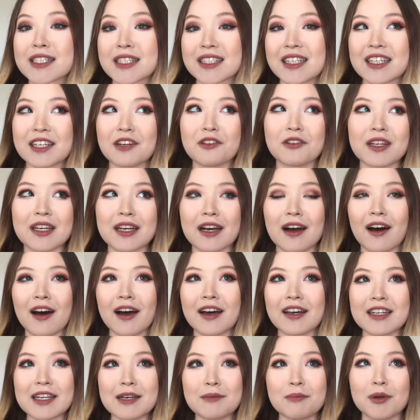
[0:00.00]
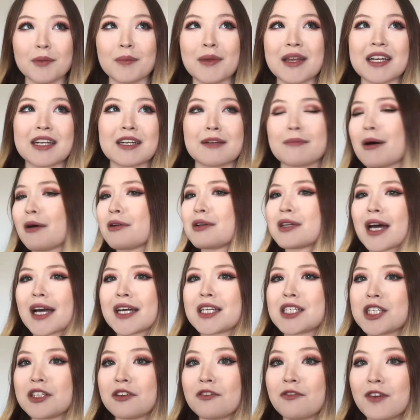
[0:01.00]
It only got implemented in about
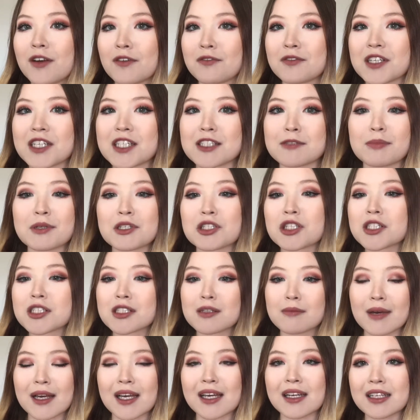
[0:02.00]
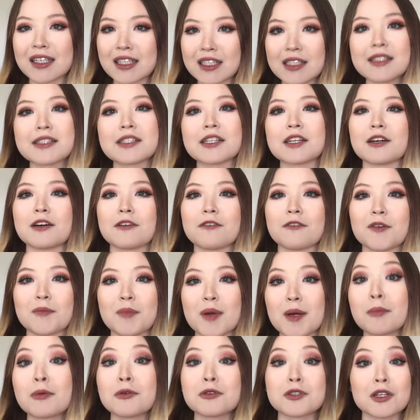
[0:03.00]
1950s, but just to make it easier for
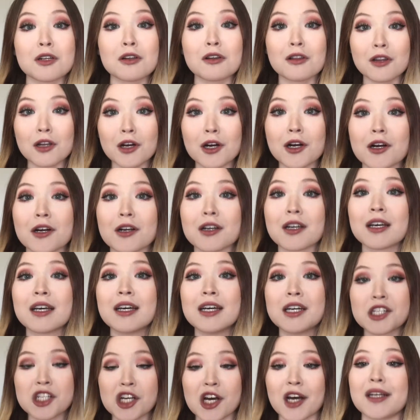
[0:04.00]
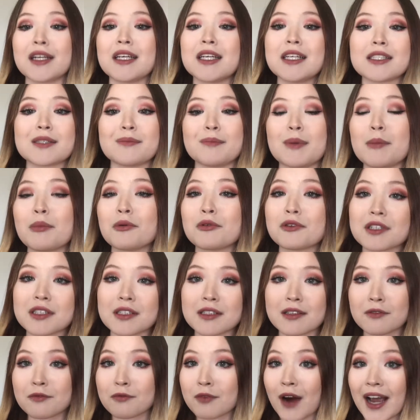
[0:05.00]
people to learn Chinese and people to
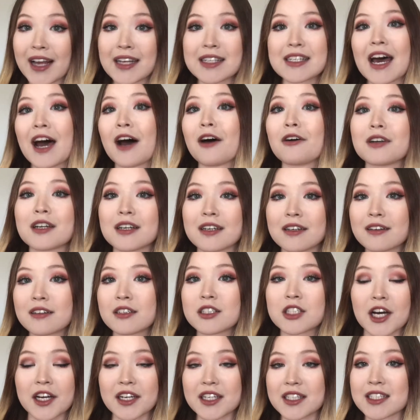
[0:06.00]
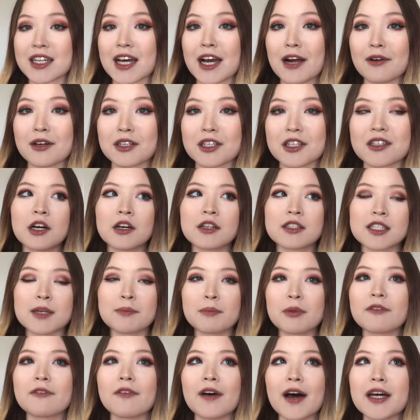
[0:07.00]
write down Chinese characters.
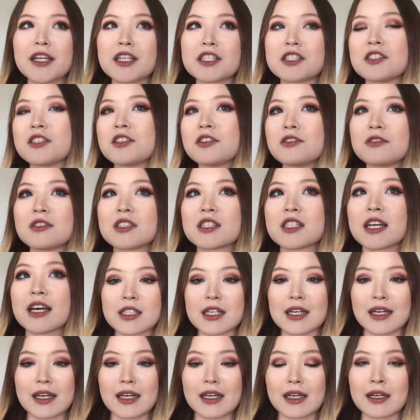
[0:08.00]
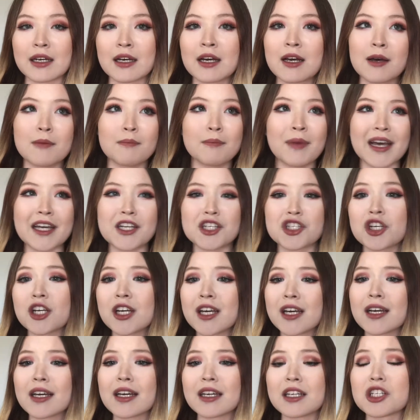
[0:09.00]
Simplified is used in
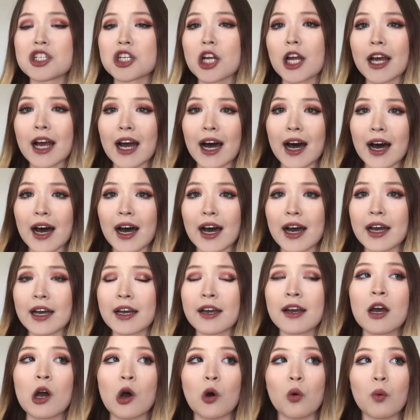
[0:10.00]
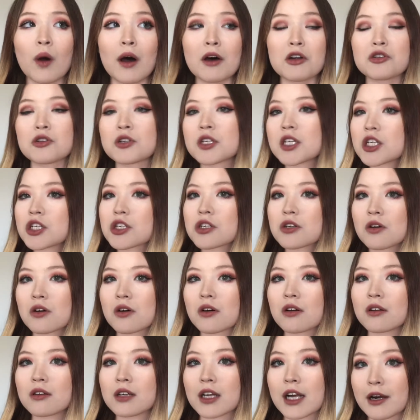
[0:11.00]
Beijing and Shanghai, while traditional
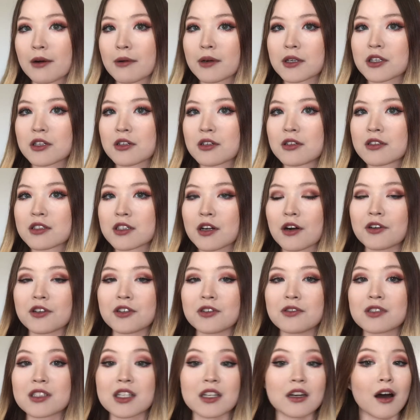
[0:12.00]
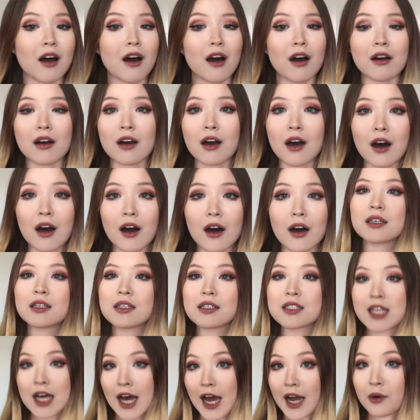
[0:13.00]
characters are used in Hong Kong,
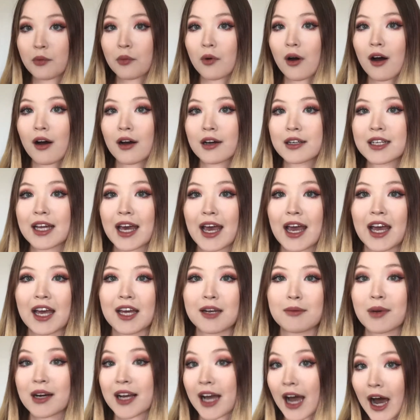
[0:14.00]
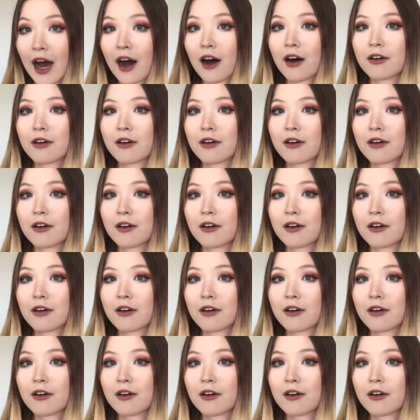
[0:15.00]
Taiwan, and Macau.